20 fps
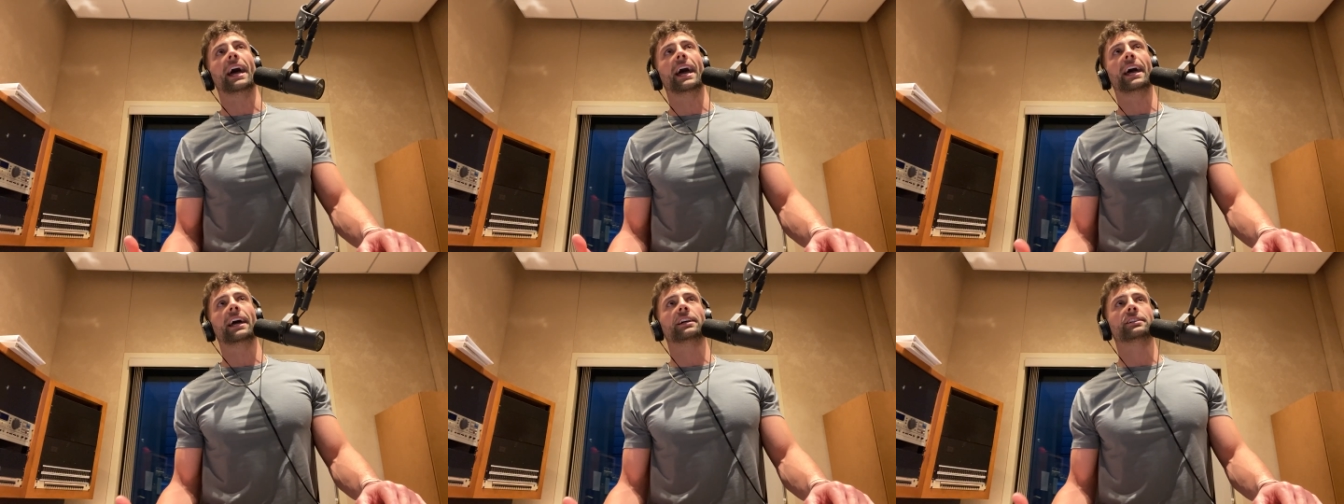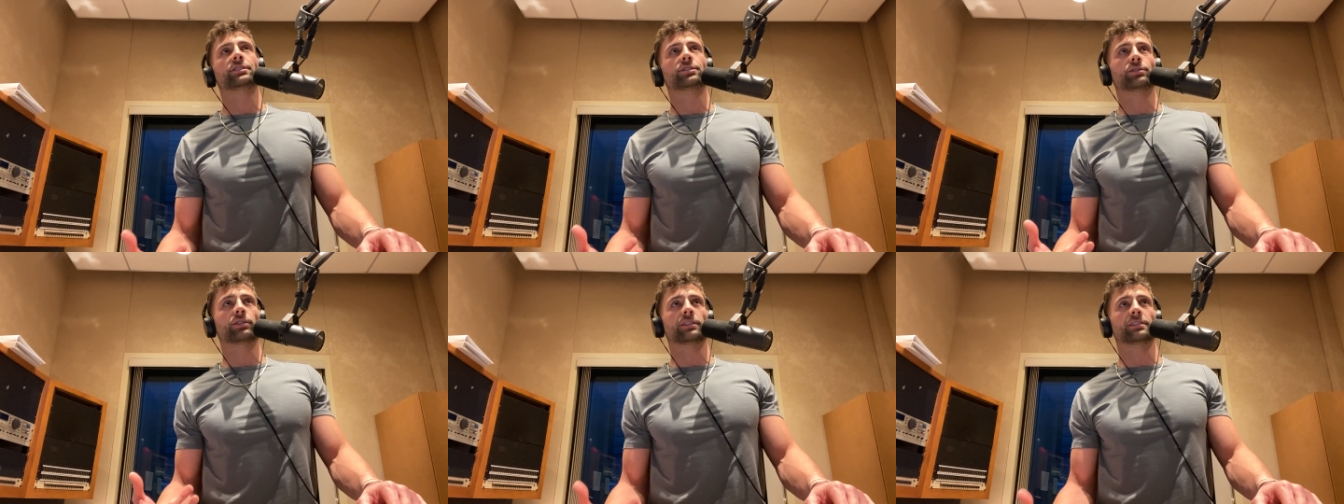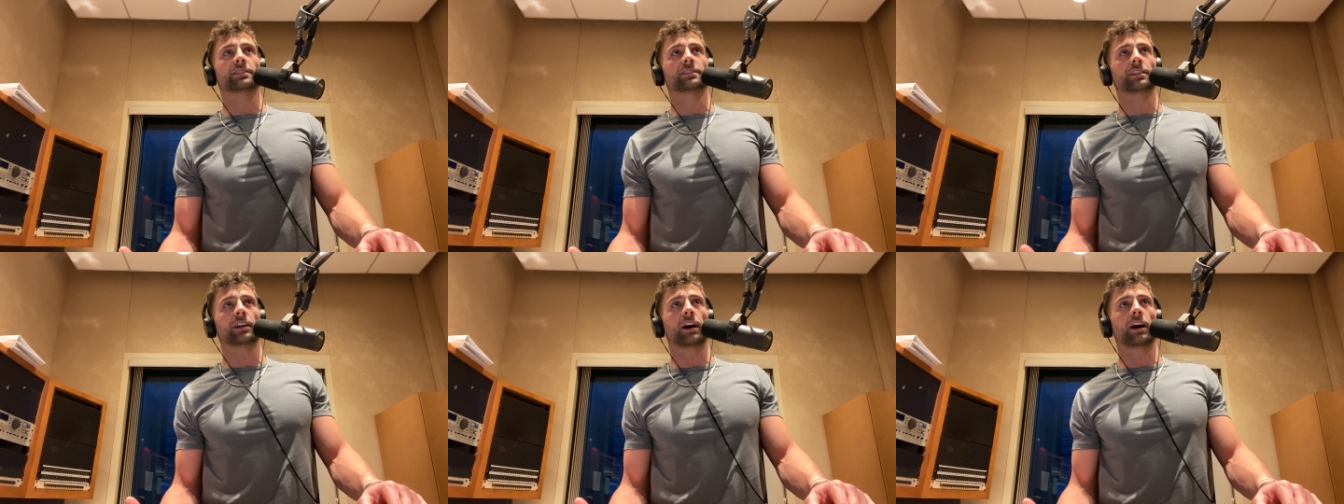extra
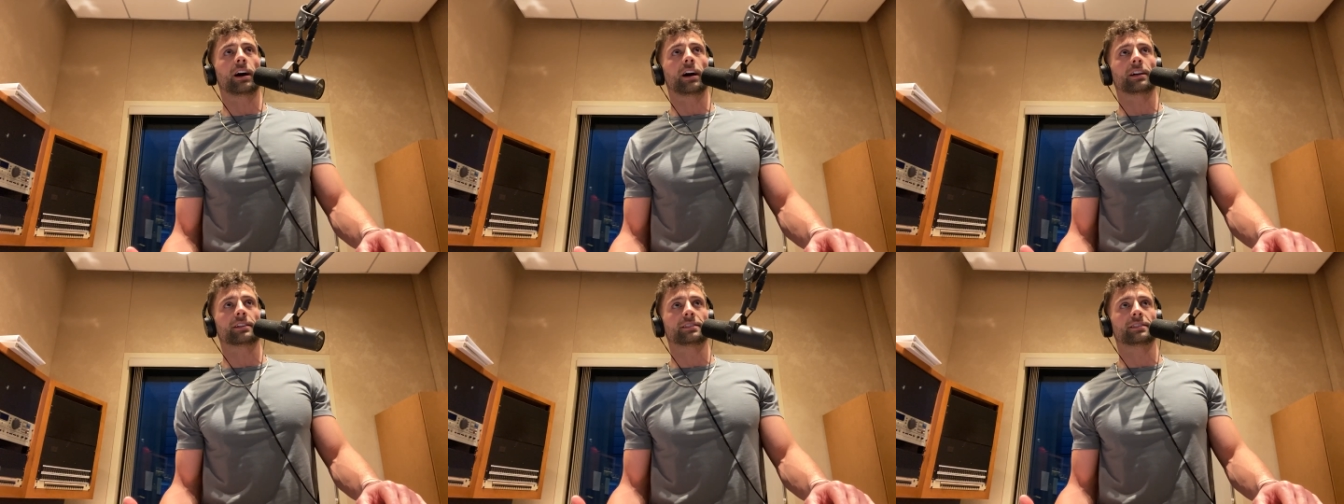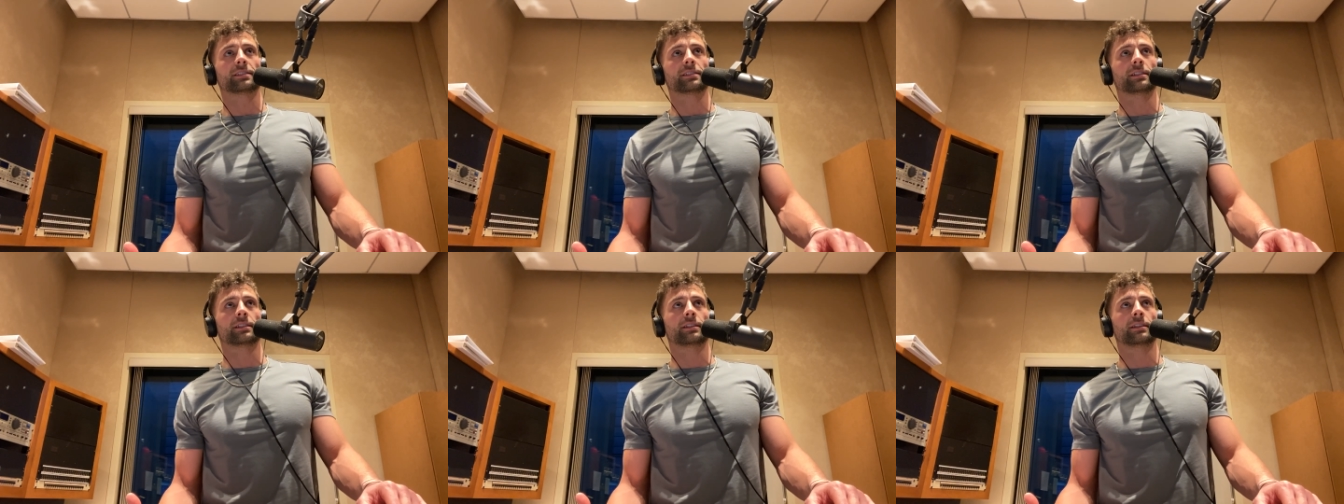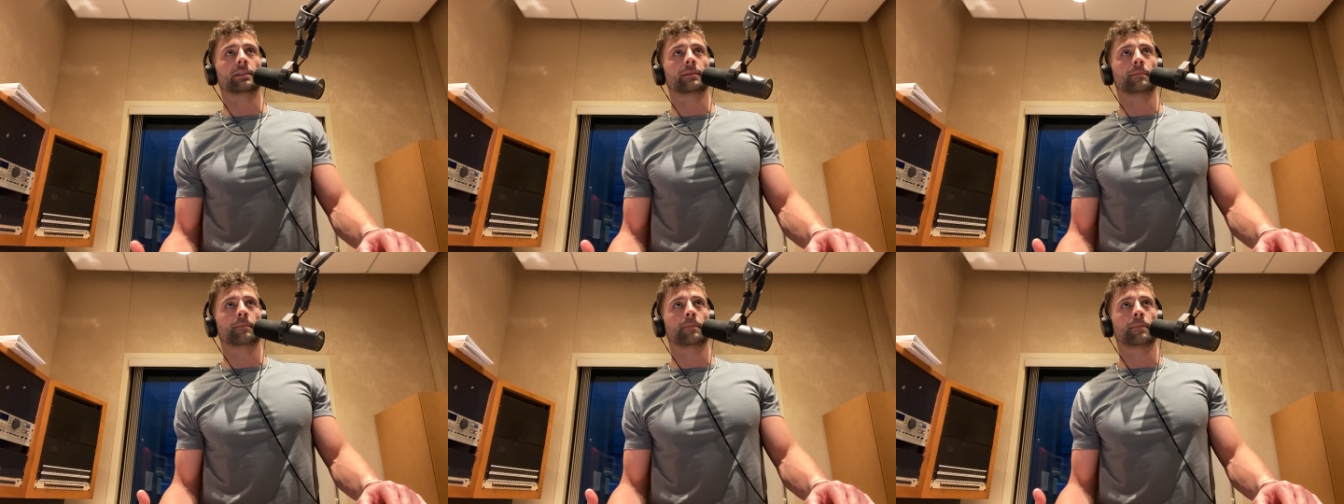sauce,
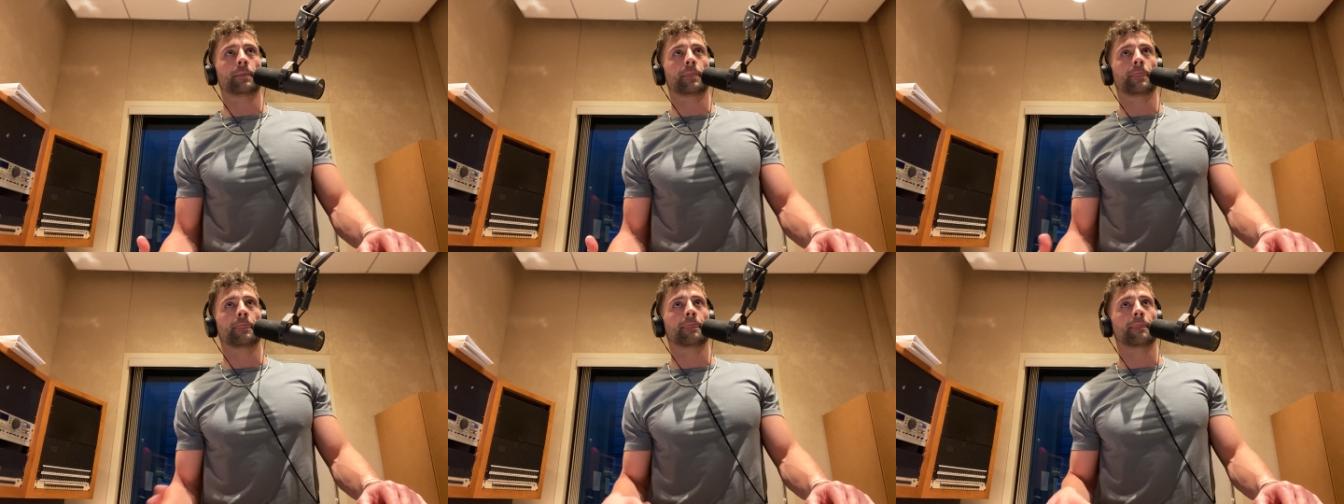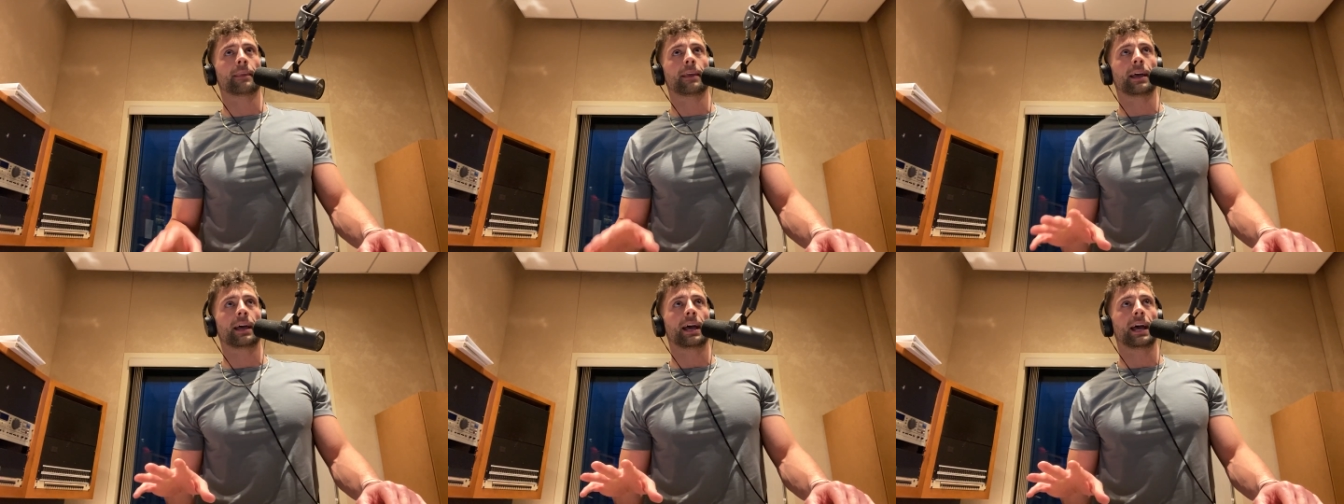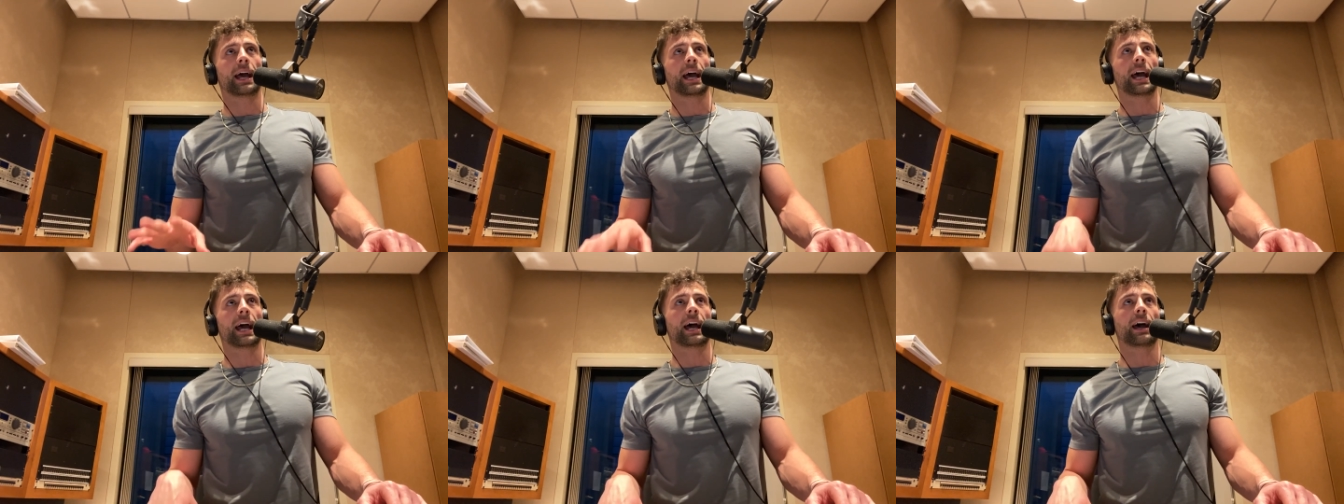
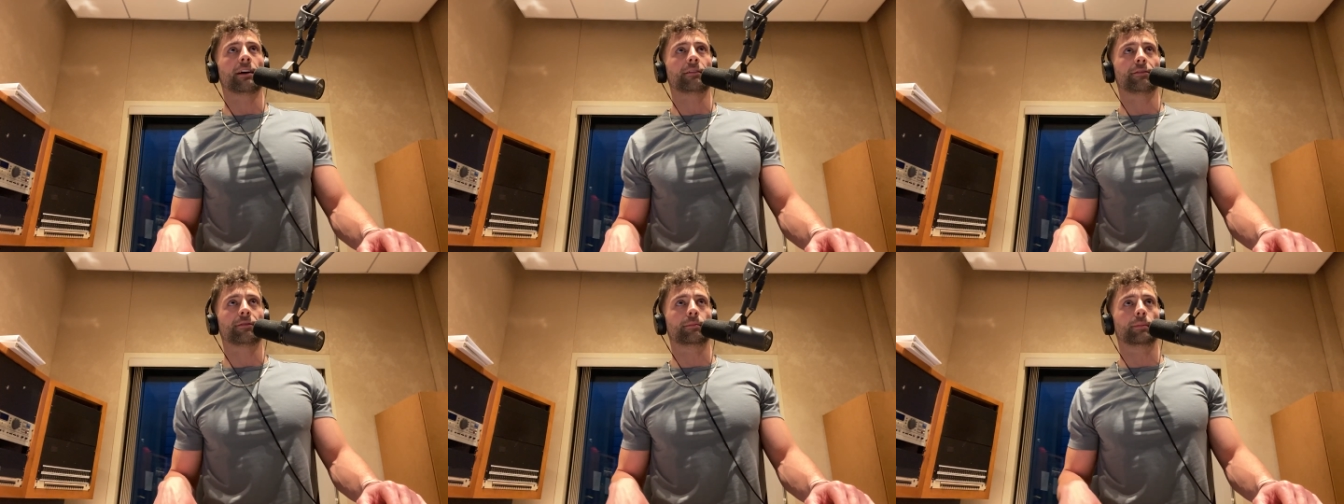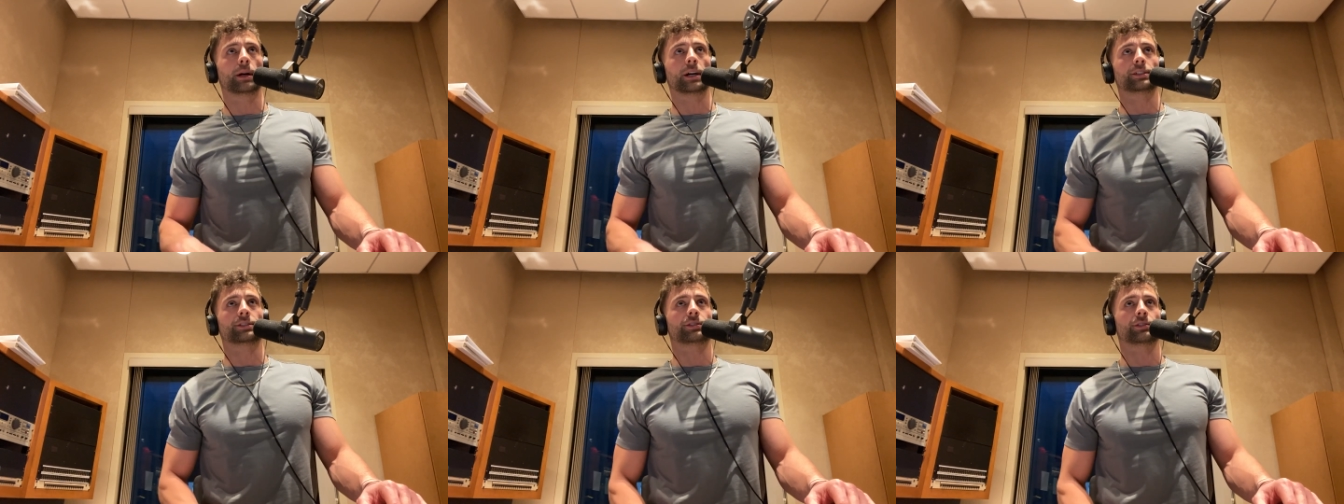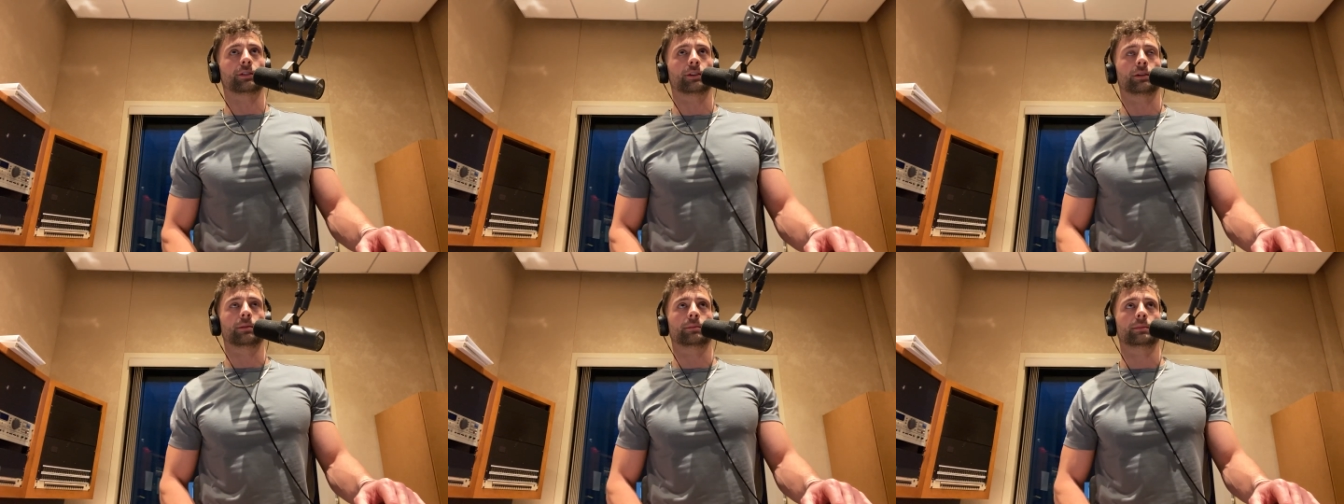half
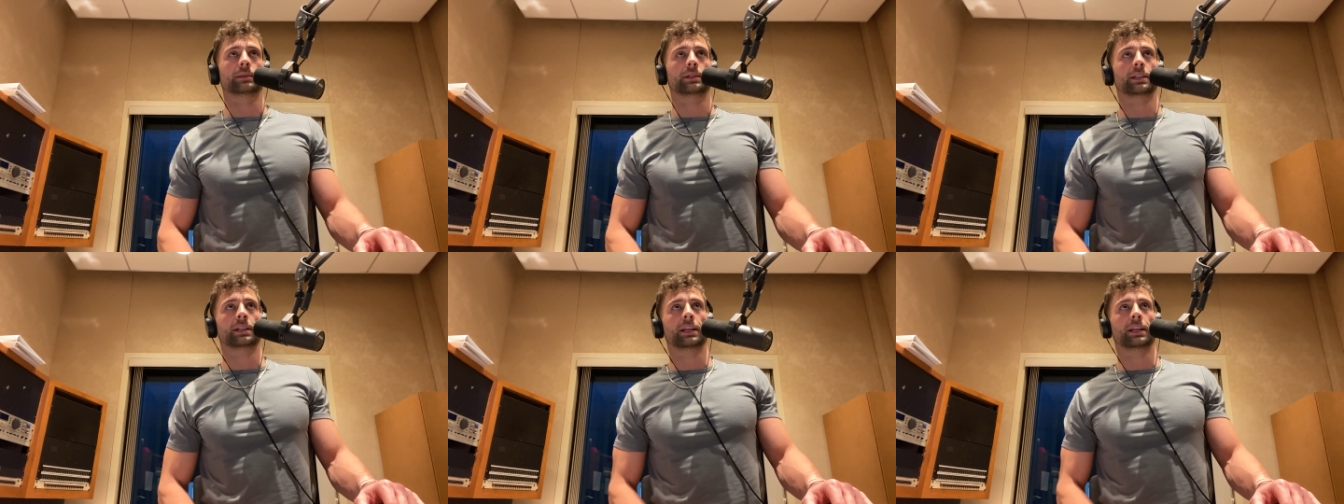mushroom,